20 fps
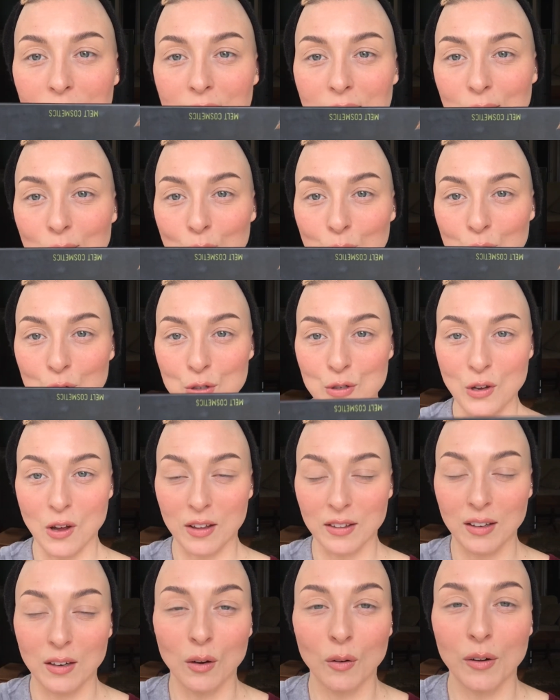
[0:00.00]
I don't know if you saw
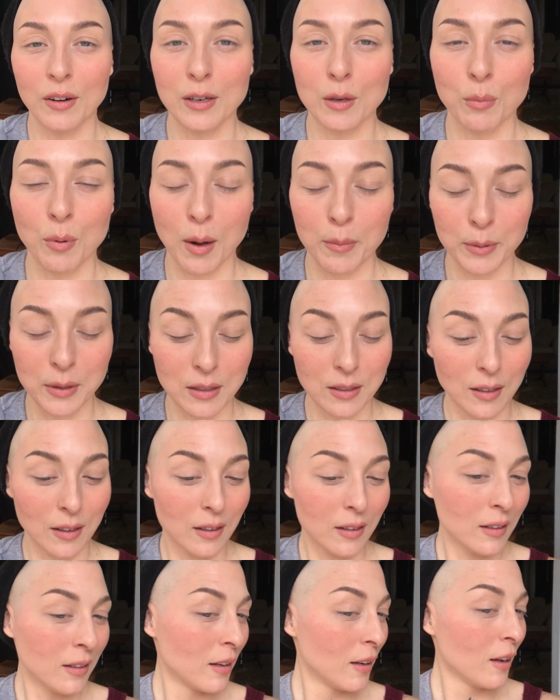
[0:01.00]
that already. You probably
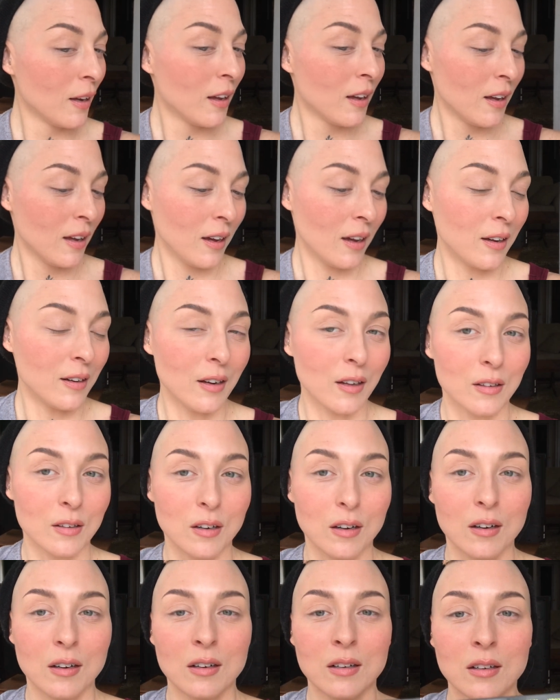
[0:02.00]
did.
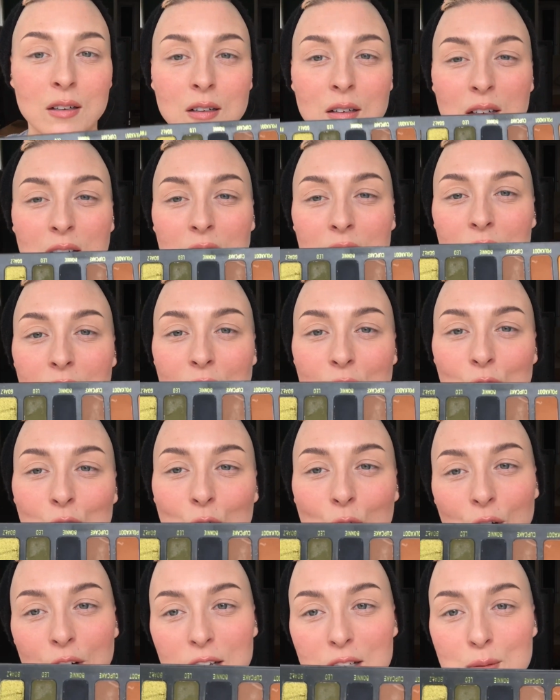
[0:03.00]
Another
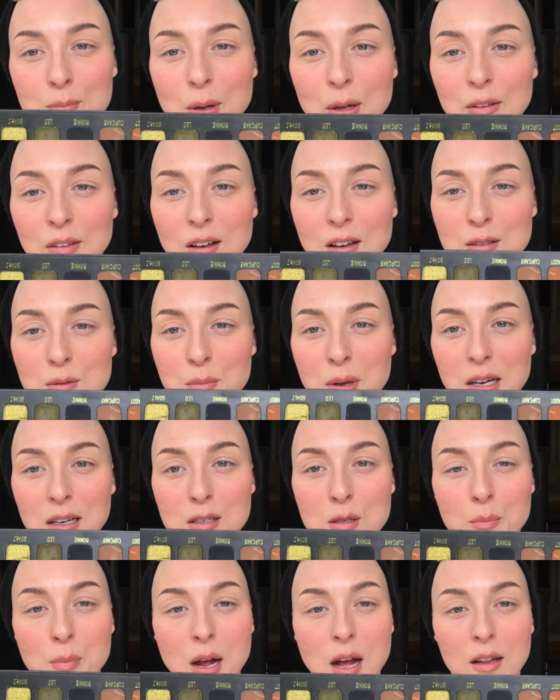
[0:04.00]
glorious Melt
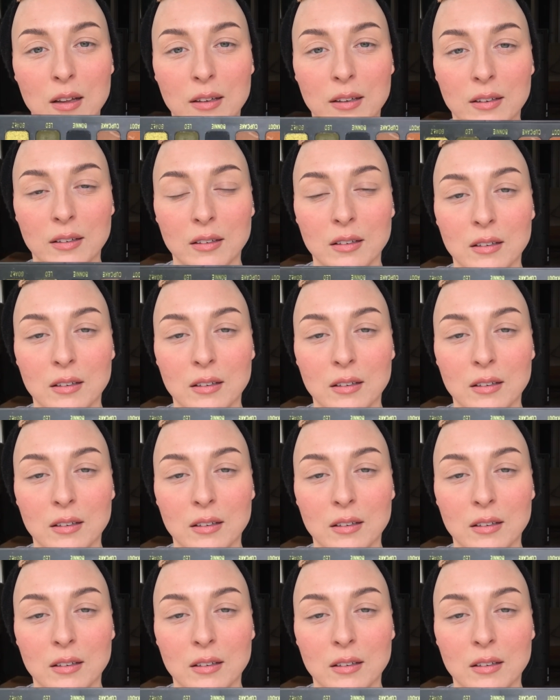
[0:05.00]
Cosmetics palette.